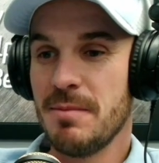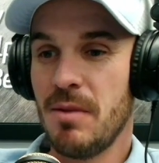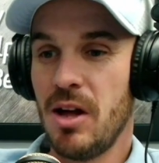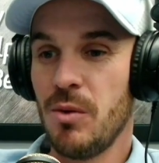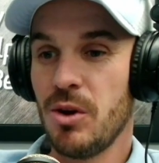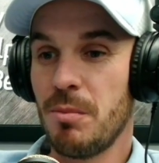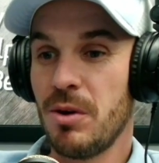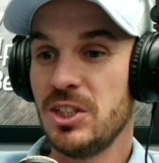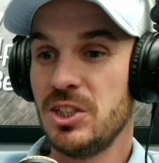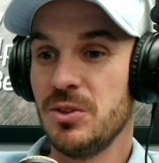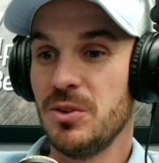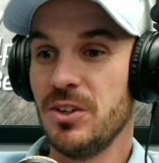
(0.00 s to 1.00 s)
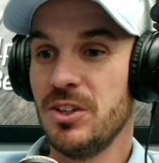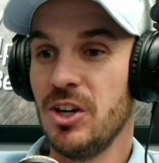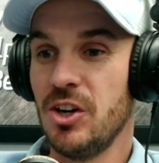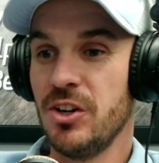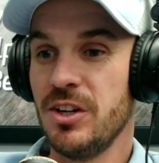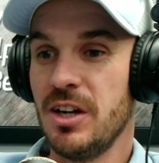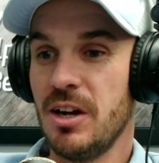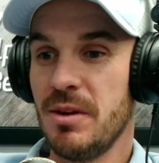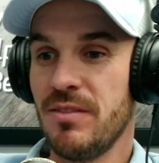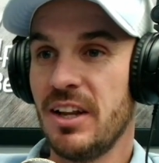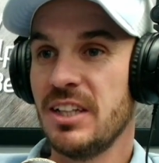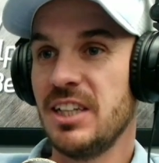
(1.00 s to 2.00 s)
want to press you on a bit
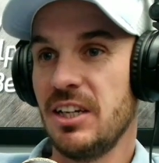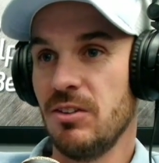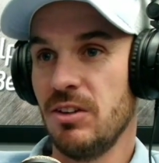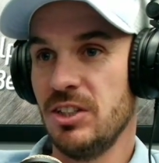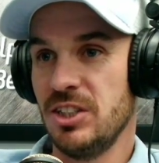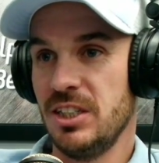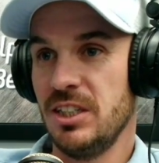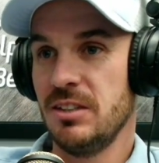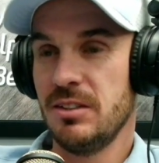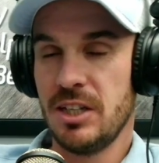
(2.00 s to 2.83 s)
of other technology